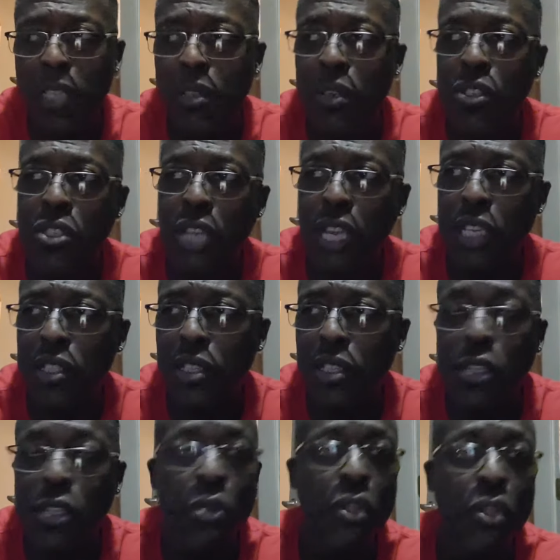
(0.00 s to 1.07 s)
all Jay-Z?
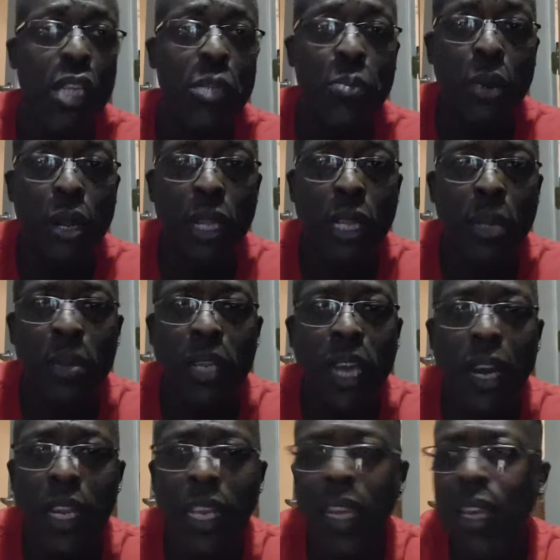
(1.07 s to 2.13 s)
Do you think he's part of the
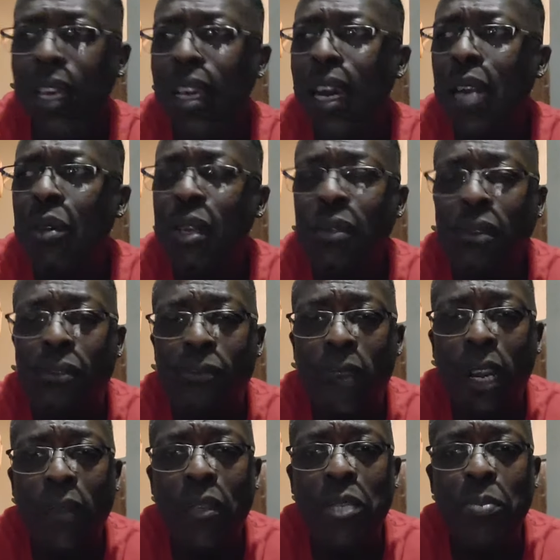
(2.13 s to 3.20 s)
Illuminati? I don't give a fuck
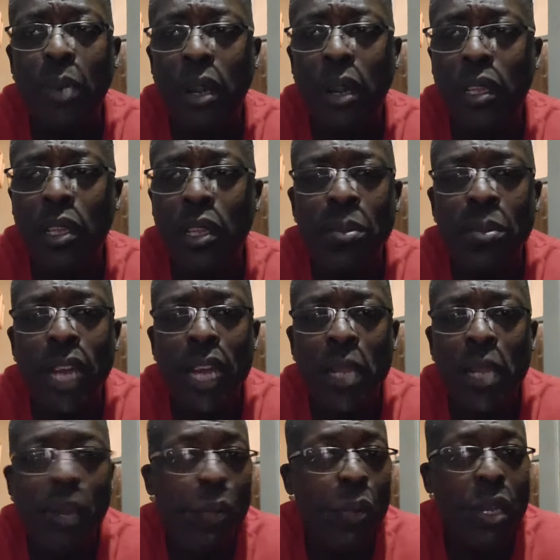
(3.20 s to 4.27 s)
if he's part of the Illuminati,
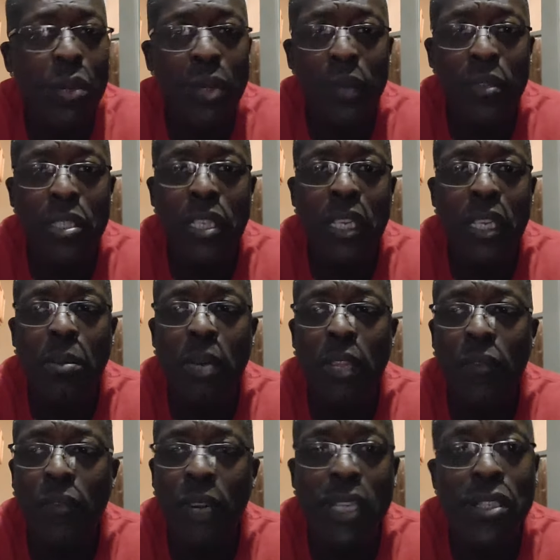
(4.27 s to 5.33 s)
man. We don't ever see them
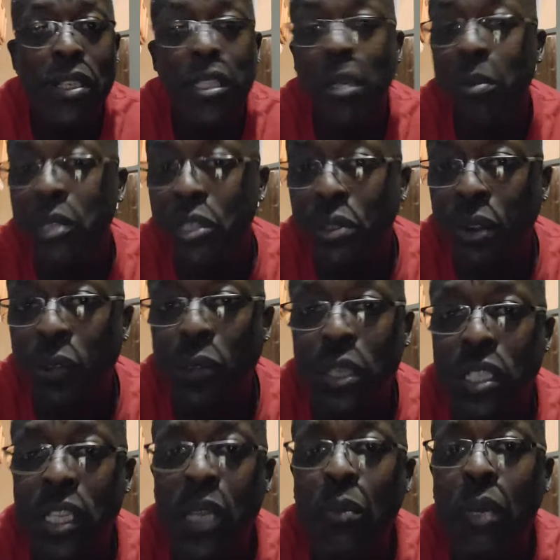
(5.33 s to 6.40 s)
motherfuckers because I'm sure if we
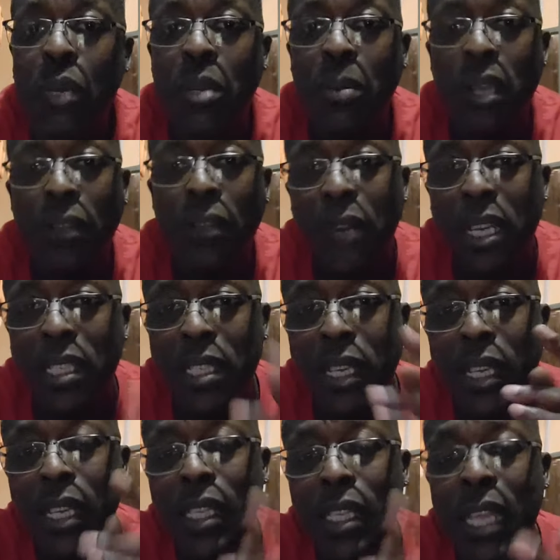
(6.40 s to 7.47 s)
seen one of the motherfuckers,
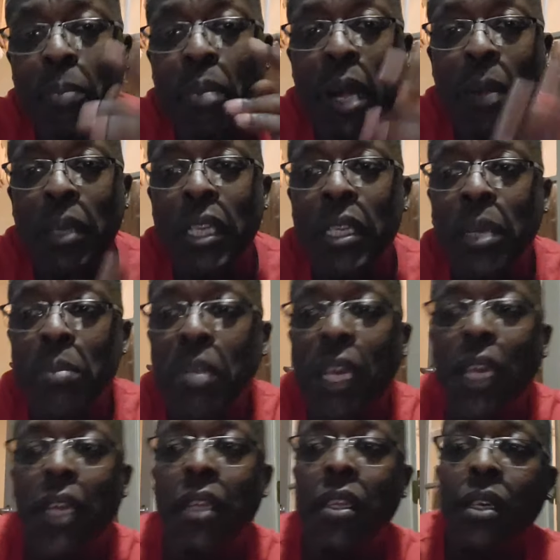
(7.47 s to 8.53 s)
they'd probably end up
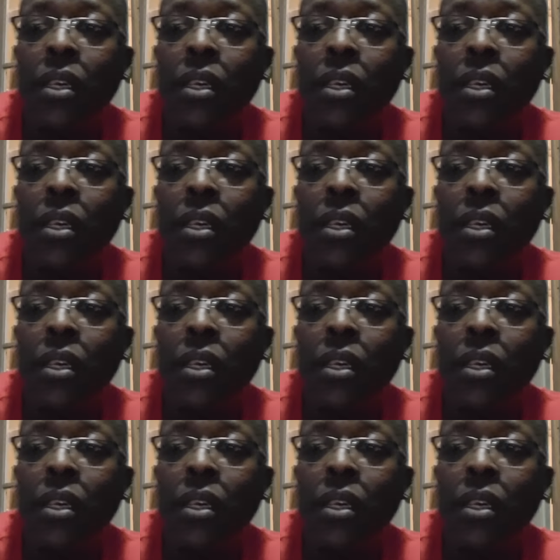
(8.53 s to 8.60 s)
dead.